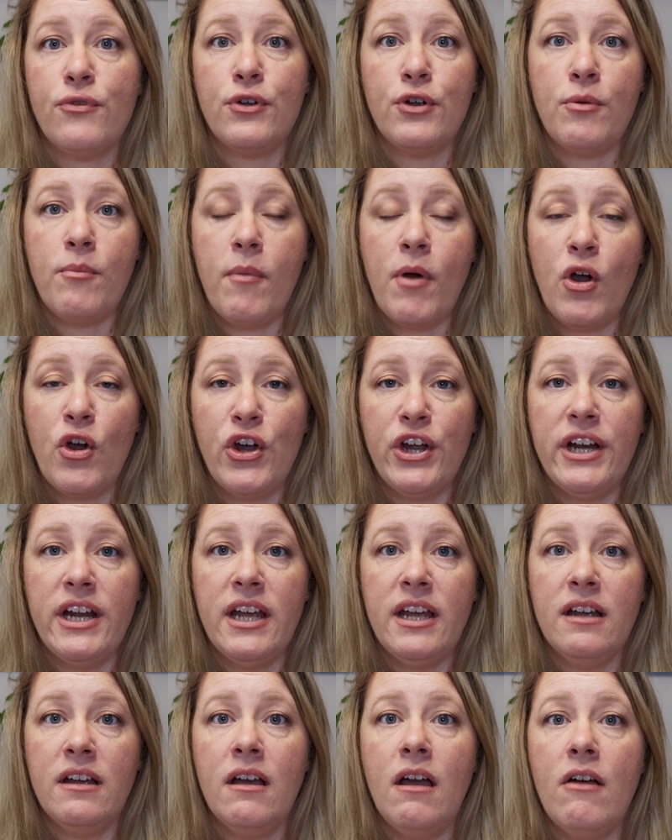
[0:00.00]
for your
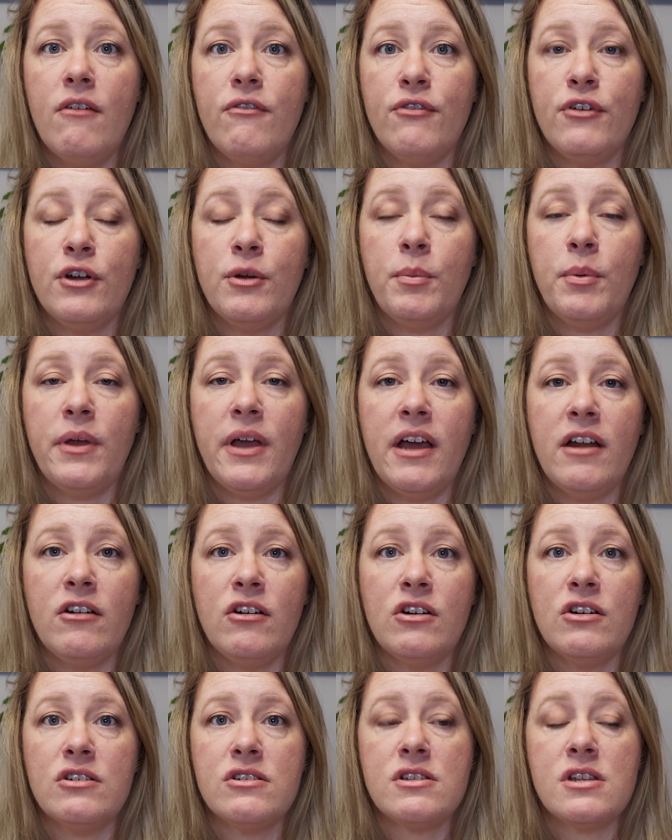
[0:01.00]
marketing, for your
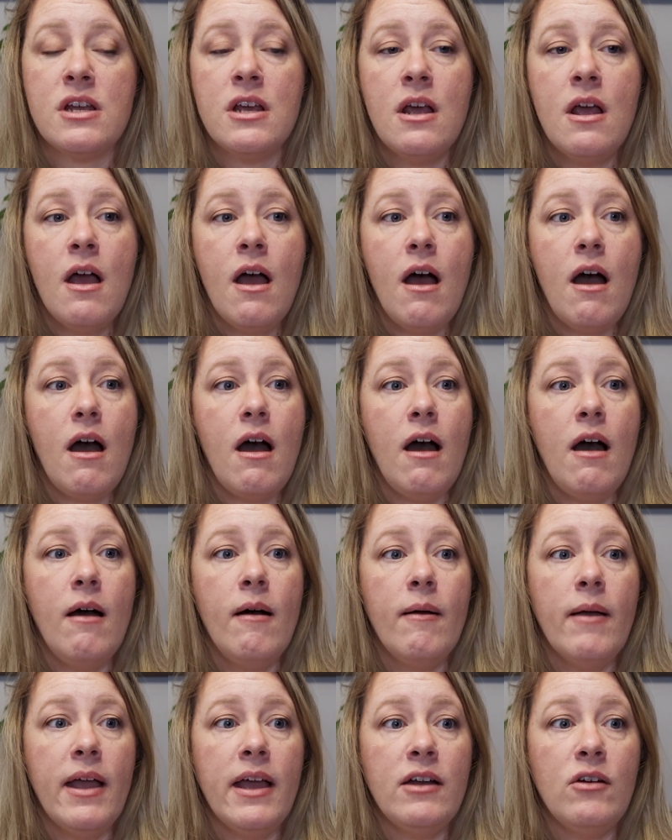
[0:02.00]
planners,
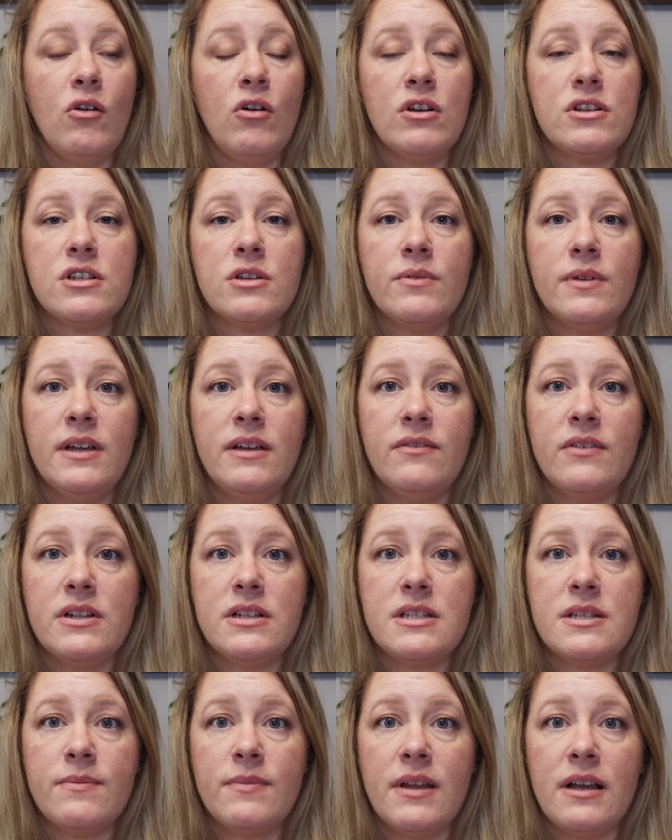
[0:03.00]
uh, and also
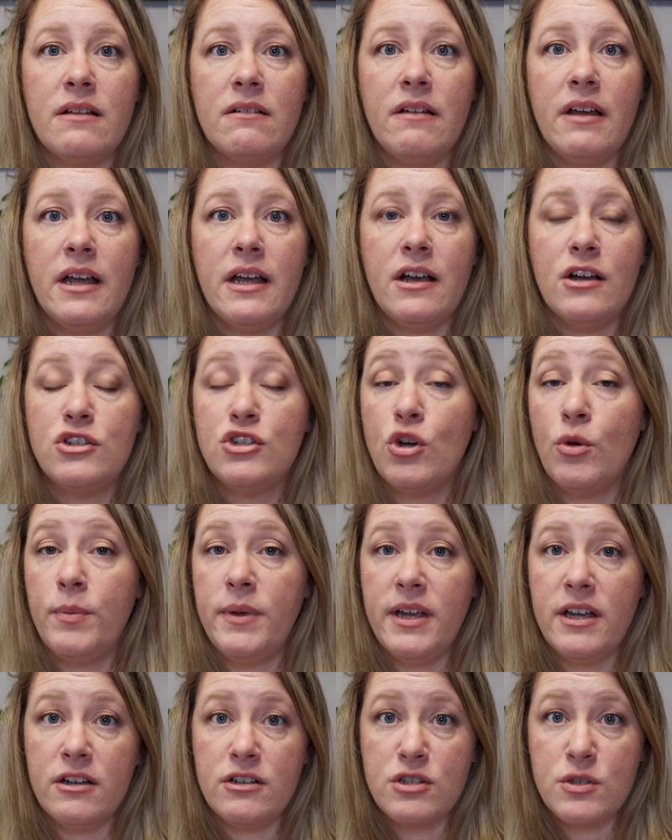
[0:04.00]
even something like
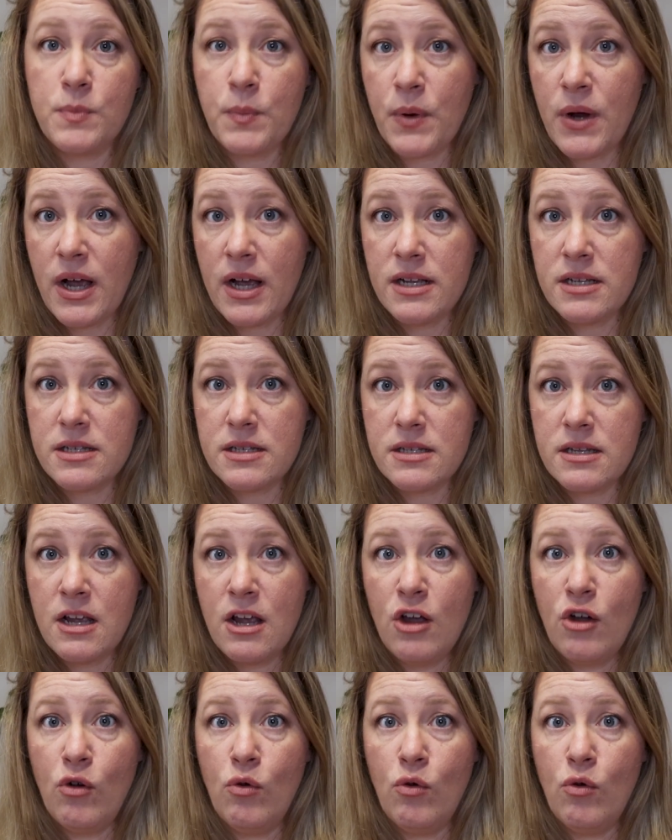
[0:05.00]
Adobe Express,